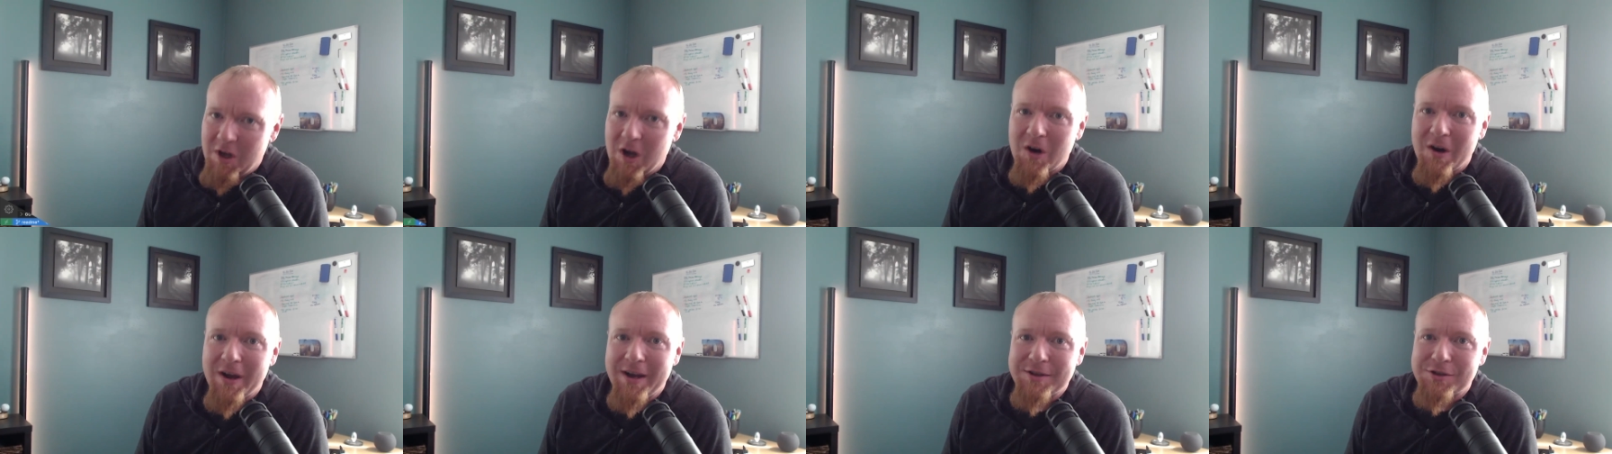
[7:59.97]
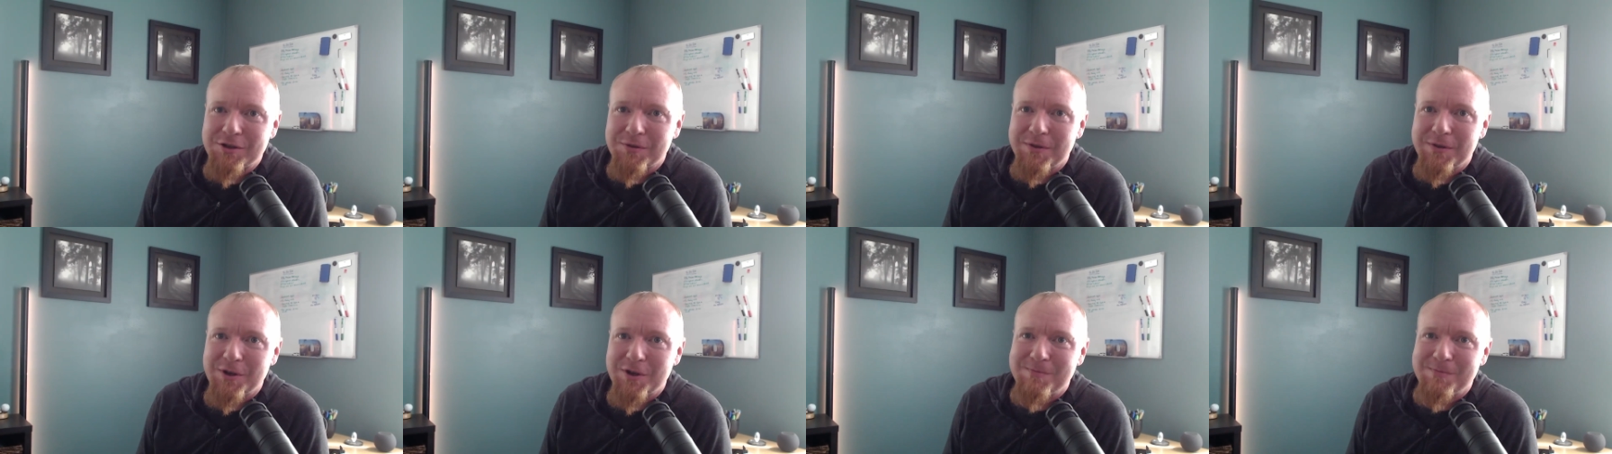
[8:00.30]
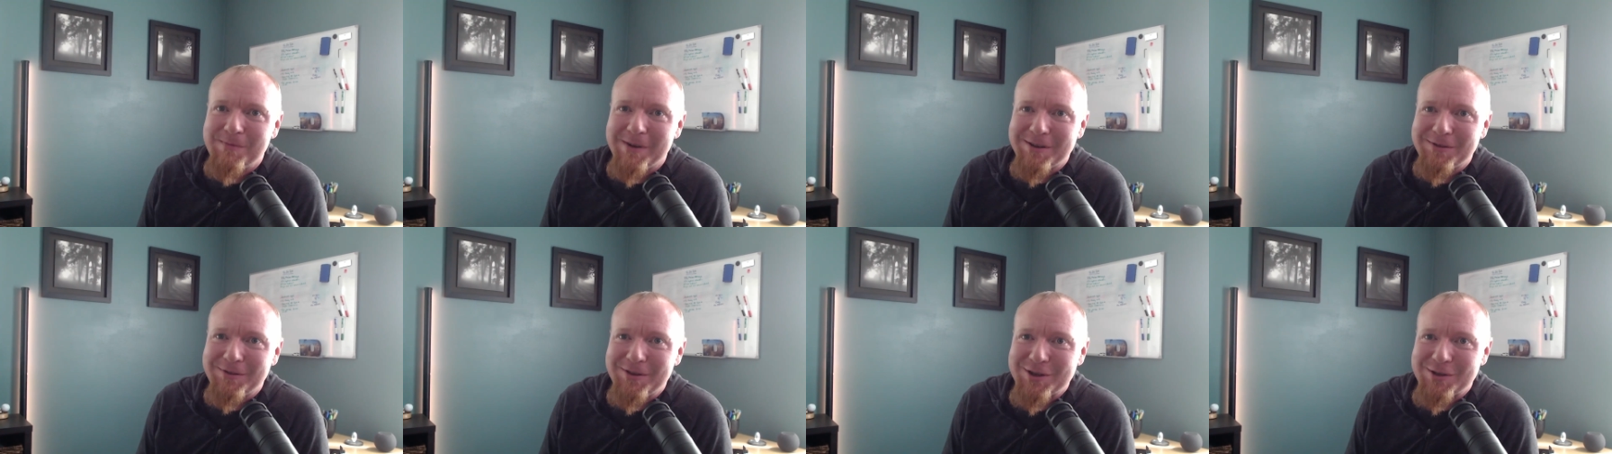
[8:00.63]
All right, so there's
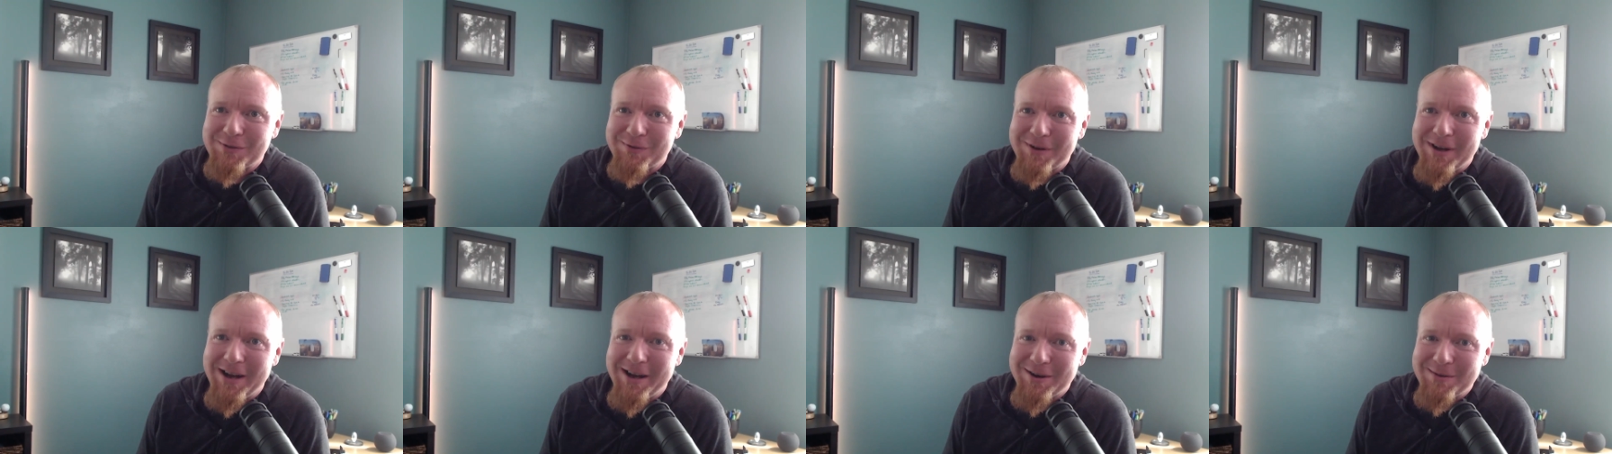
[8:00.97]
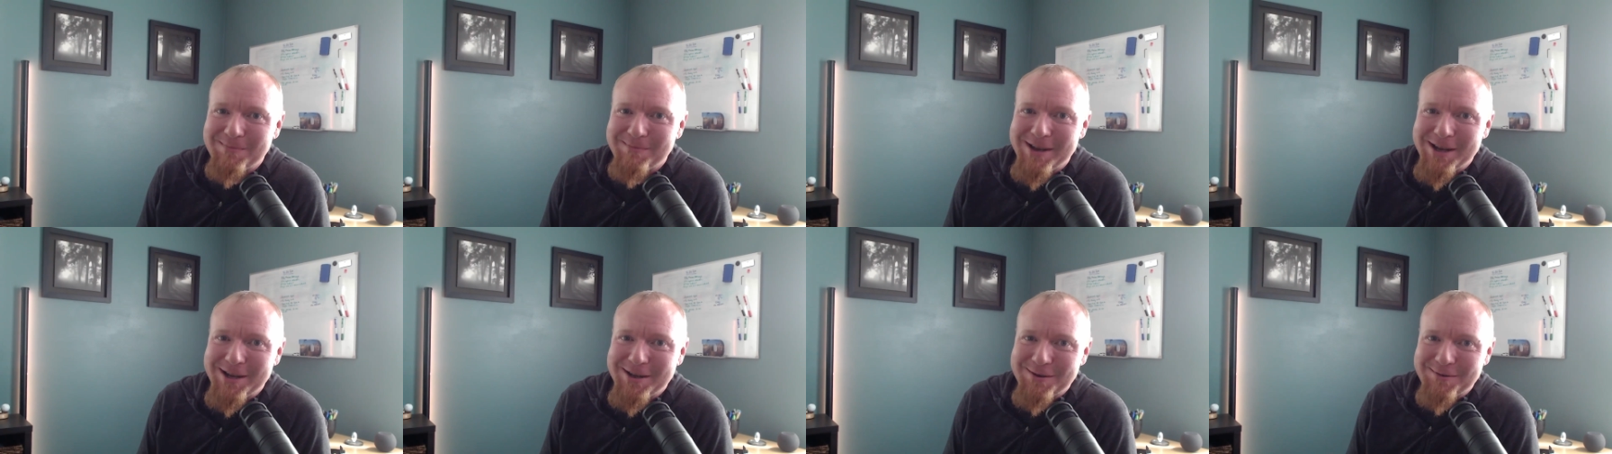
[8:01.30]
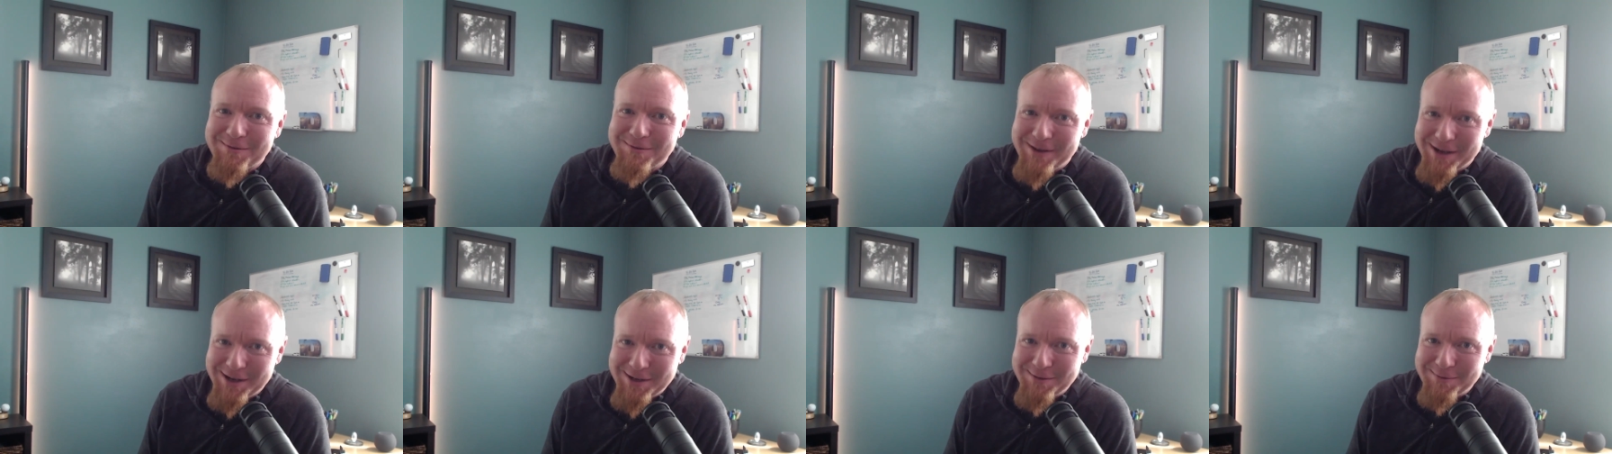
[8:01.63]
my list for how to make an
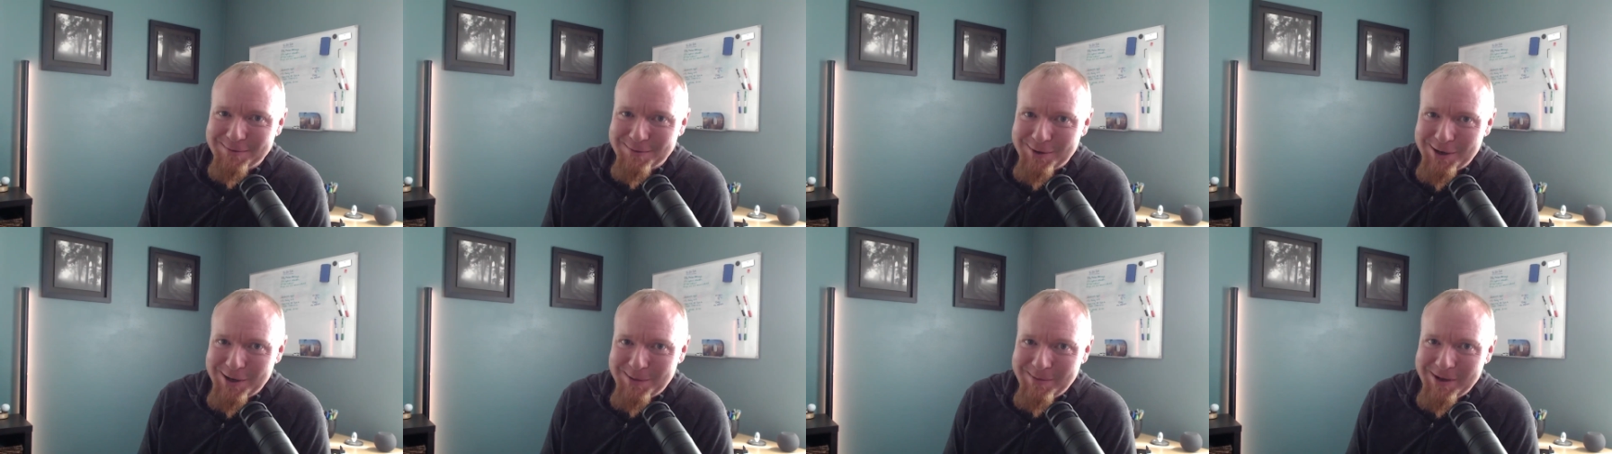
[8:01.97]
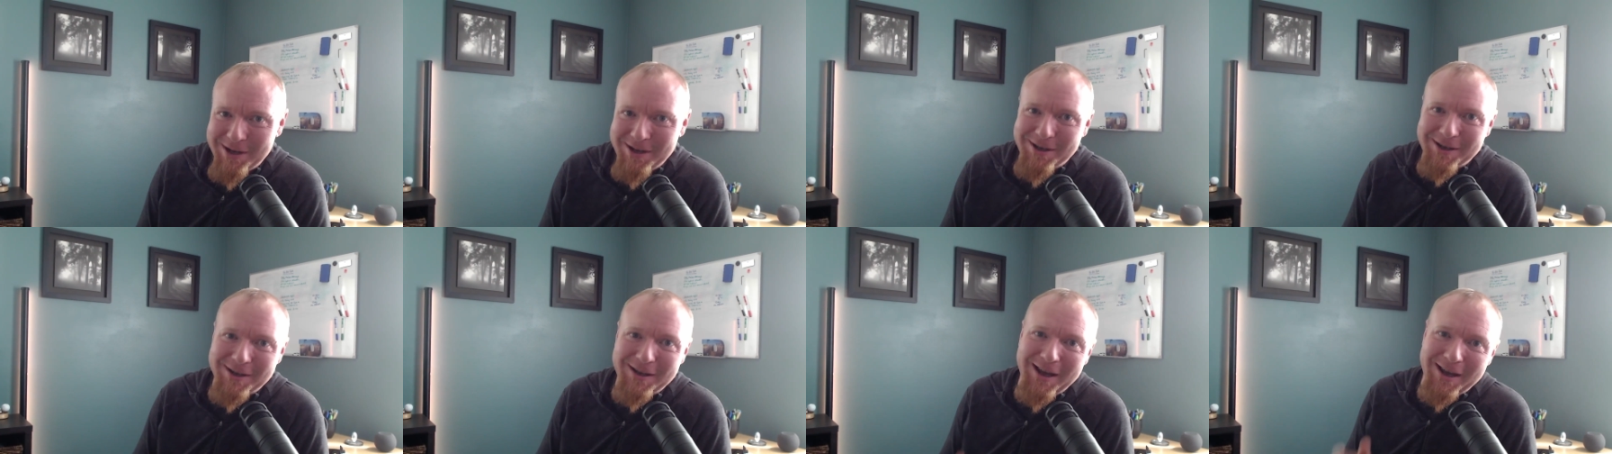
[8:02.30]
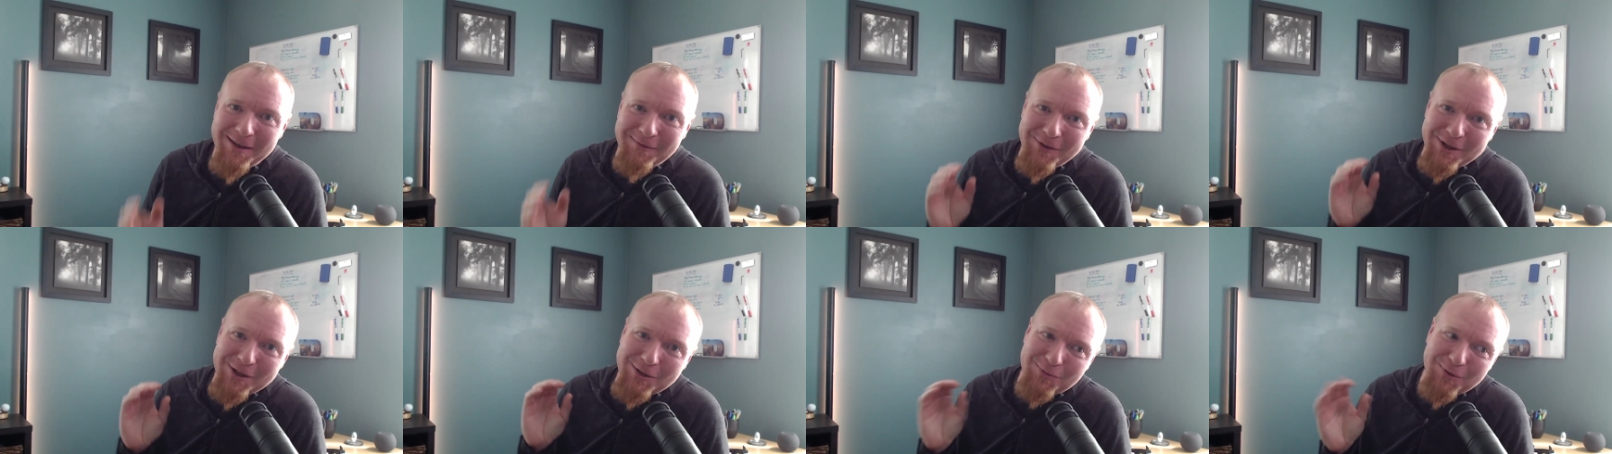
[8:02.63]
effective README.
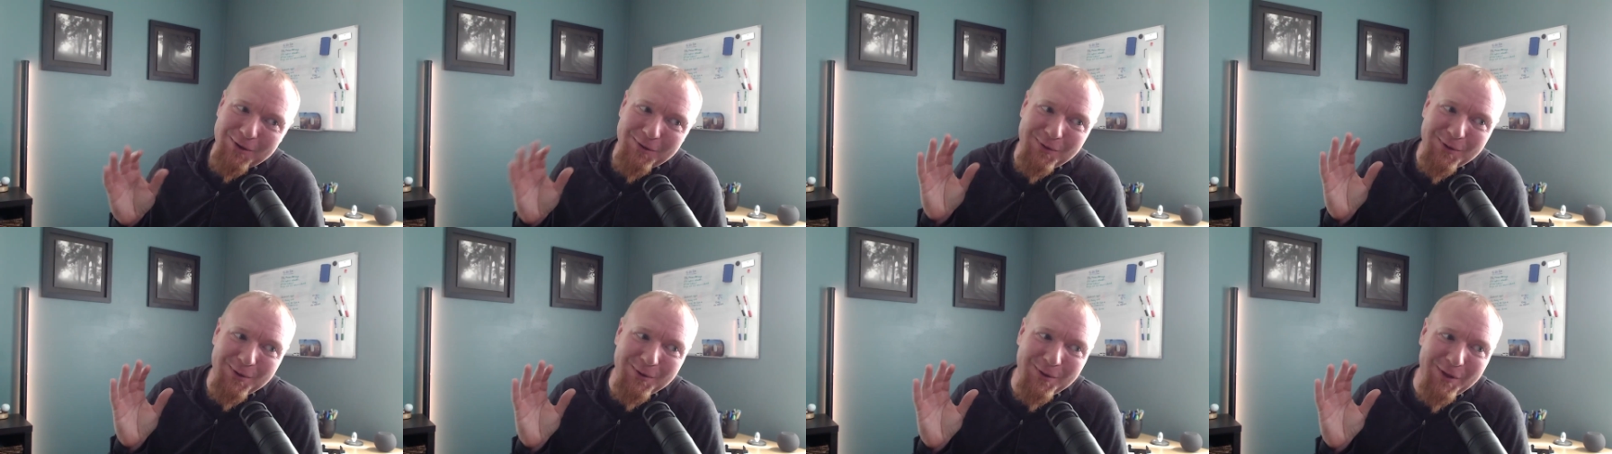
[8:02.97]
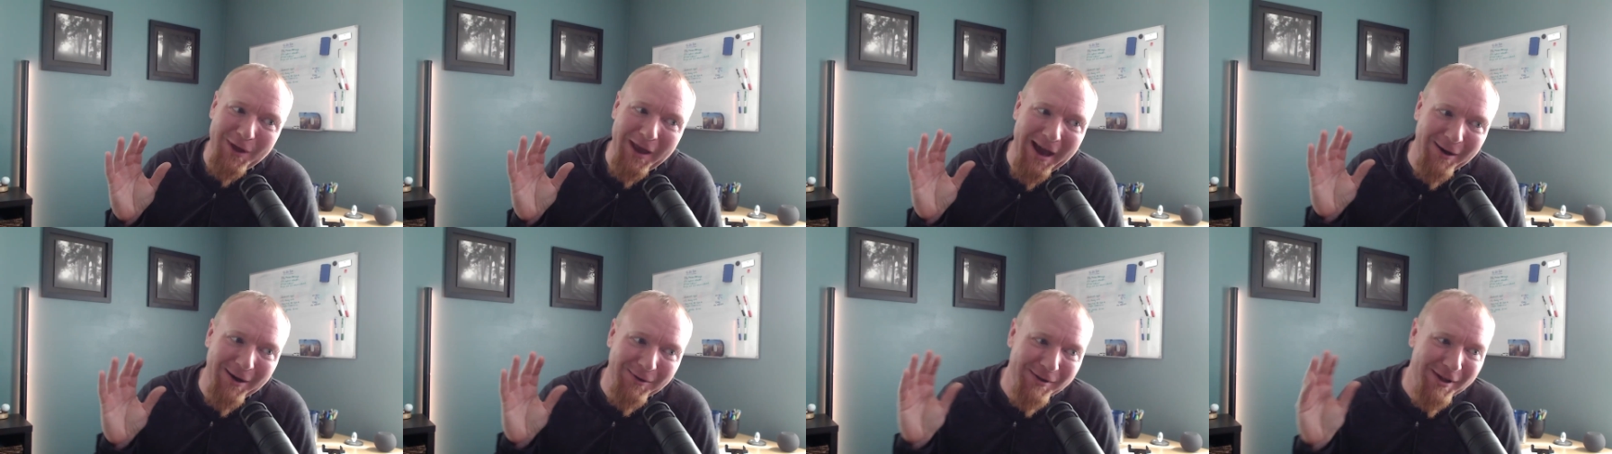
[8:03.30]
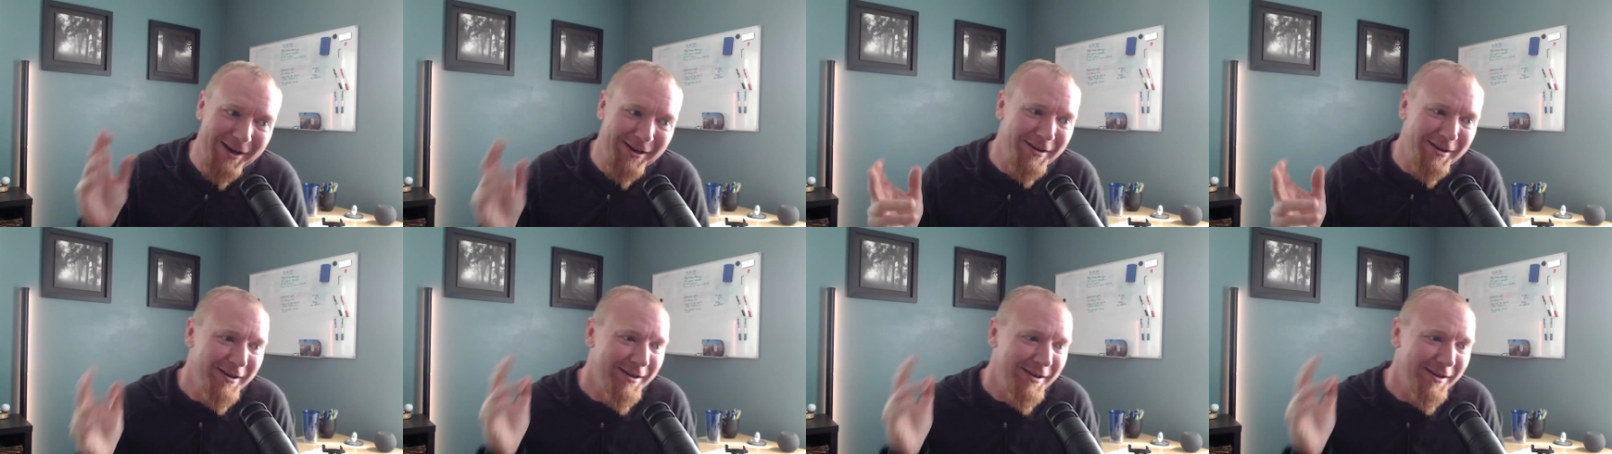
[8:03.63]
Again, let's run through the outline.